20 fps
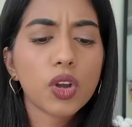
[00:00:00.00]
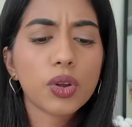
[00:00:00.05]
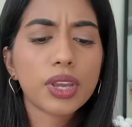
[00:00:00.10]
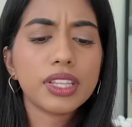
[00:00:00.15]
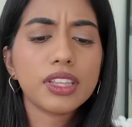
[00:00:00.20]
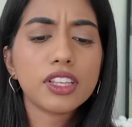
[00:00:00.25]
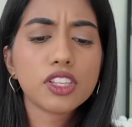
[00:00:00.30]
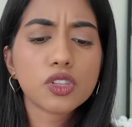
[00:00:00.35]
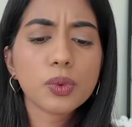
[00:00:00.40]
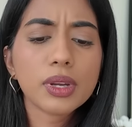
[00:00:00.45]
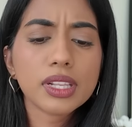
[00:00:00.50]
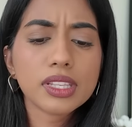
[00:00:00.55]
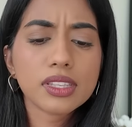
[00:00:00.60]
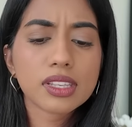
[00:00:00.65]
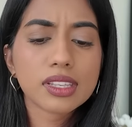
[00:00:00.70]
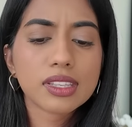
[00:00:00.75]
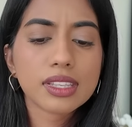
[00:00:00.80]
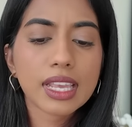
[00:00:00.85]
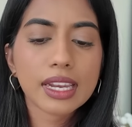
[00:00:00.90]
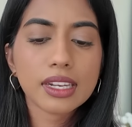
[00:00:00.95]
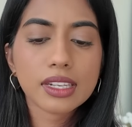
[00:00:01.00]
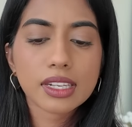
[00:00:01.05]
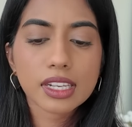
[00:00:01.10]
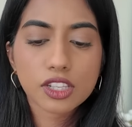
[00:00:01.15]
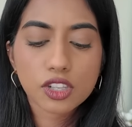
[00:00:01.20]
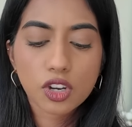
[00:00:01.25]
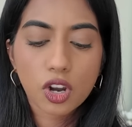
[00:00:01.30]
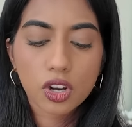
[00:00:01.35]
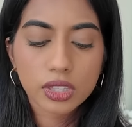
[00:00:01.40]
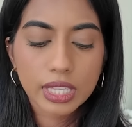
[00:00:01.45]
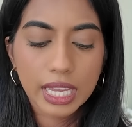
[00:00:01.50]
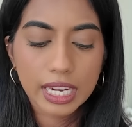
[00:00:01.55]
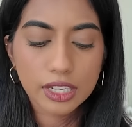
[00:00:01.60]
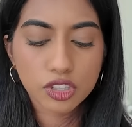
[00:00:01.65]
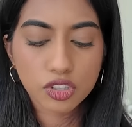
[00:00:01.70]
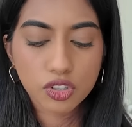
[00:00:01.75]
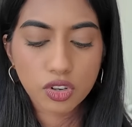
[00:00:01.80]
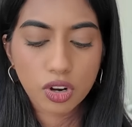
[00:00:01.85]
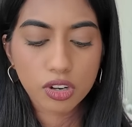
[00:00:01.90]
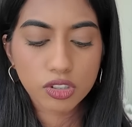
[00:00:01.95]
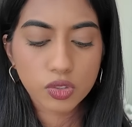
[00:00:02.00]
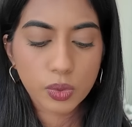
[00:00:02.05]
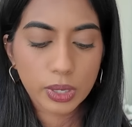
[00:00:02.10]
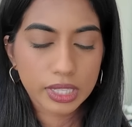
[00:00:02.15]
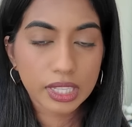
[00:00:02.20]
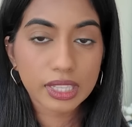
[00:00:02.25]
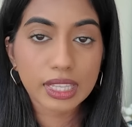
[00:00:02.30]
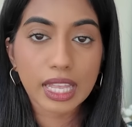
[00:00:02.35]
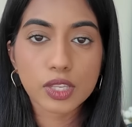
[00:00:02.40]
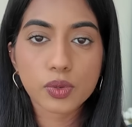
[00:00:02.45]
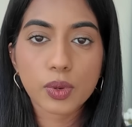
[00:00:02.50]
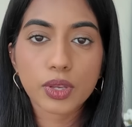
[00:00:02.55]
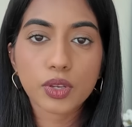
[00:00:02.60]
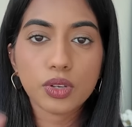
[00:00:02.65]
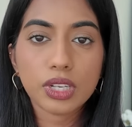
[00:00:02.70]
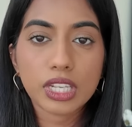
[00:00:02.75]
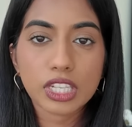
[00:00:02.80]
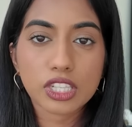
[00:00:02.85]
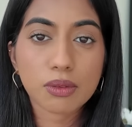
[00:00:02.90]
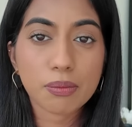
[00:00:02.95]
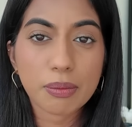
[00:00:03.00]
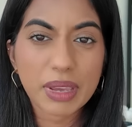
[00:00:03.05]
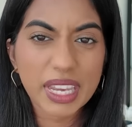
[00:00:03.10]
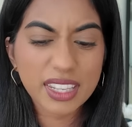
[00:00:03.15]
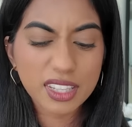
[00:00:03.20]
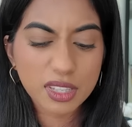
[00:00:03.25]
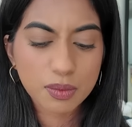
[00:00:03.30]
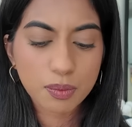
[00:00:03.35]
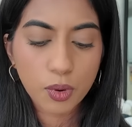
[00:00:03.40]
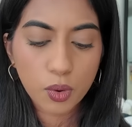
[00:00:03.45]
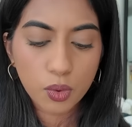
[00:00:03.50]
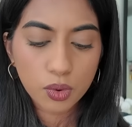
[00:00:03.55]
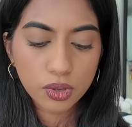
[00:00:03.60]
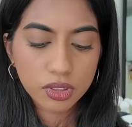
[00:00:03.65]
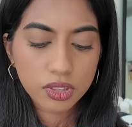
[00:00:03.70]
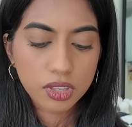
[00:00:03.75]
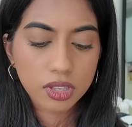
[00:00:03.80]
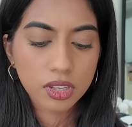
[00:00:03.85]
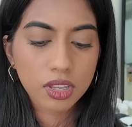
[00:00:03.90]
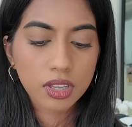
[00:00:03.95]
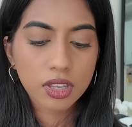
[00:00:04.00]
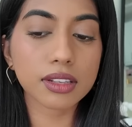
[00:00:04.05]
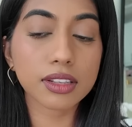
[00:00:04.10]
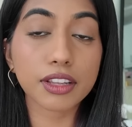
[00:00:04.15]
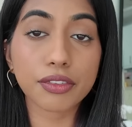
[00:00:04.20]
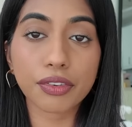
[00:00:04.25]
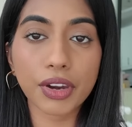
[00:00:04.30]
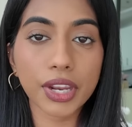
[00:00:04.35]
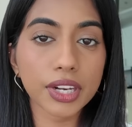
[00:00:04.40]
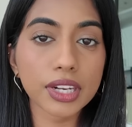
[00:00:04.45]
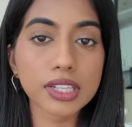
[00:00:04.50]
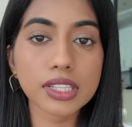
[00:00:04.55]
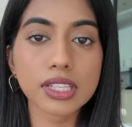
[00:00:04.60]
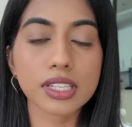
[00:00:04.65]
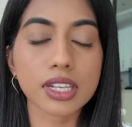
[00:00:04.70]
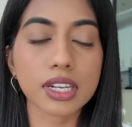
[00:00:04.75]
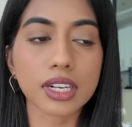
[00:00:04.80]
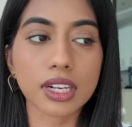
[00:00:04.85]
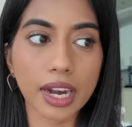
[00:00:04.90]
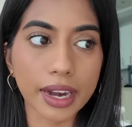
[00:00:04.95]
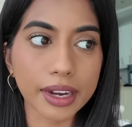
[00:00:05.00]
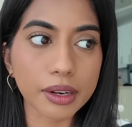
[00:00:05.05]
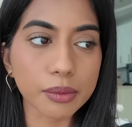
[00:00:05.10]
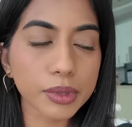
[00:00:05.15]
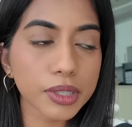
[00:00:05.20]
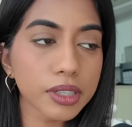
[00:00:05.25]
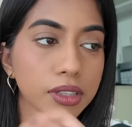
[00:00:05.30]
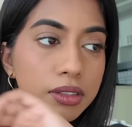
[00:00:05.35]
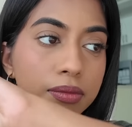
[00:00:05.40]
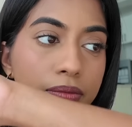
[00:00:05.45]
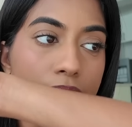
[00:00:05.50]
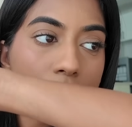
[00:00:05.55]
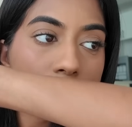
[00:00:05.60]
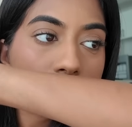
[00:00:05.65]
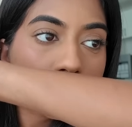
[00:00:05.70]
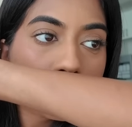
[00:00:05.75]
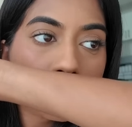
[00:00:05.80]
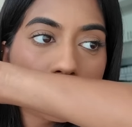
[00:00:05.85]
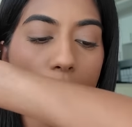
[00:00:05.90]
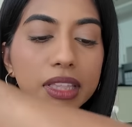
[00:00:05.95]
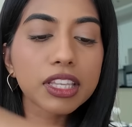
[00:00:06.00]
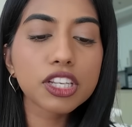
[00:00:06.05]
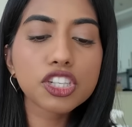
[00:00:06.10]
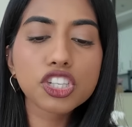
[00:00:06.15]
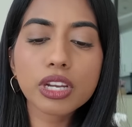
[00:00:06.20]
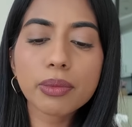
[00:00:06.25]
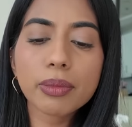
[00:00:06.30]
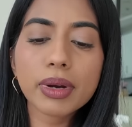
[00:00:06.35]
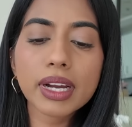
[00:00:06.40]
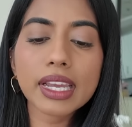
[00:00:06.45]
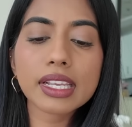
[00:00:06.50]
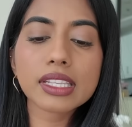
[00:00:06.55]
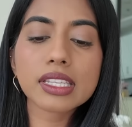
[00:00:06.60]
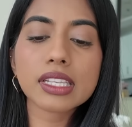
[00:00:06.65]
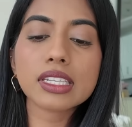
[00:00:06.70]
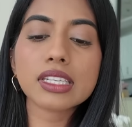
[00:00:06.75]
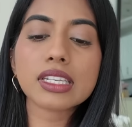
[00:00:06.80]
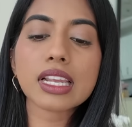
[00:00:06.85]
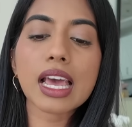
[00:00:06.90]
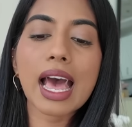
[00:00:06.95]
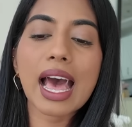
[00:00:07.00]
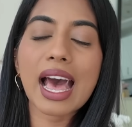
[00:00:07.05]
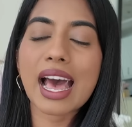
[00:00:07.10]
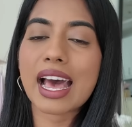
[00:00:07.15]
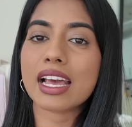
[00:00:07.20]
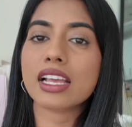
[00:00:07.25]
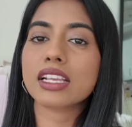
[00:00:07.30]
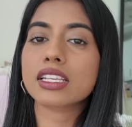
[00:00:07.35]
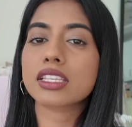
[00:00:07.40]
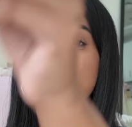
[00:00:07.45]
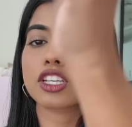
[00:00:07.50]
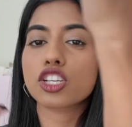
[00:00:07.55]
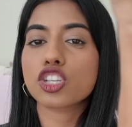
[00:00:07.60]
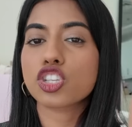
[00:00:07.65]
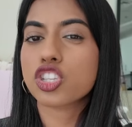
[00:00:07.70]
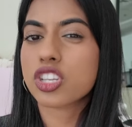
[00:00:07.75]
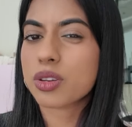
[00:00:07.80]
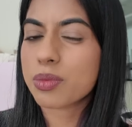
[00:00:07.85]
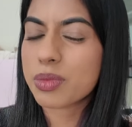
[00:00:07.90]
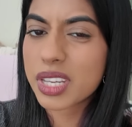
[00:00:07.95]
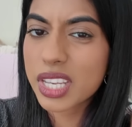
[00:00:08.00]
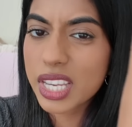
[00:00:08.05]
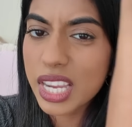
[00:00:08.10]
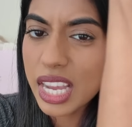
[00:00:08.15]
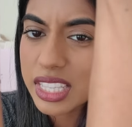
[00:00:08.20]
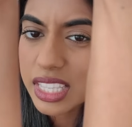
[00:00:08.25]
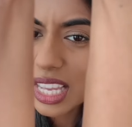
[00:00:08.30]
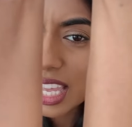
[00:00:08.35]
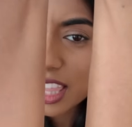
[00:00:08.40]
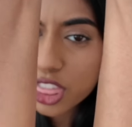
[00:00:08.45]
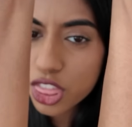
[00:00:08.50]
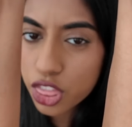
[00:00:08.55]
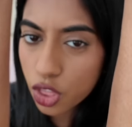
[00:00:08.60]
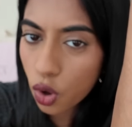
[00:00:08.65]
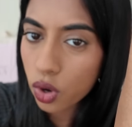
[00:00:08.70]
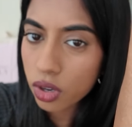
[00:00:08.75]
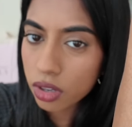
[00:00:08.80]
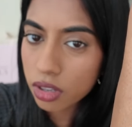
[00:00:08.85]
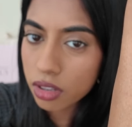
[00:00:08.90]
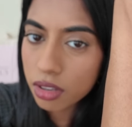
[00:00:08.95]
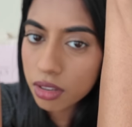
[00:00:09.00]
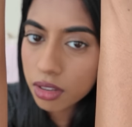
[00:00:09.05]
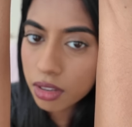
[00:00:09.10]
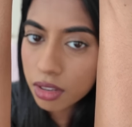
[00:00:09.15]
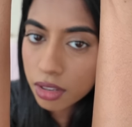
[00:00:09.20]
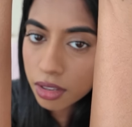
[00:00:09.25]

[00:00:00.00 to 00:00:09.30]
Okay, this one's scent is not that strong, so I think that's why you need to mix both. The fragrance is incredible, but the shimmer isn't as shimmery as I thought.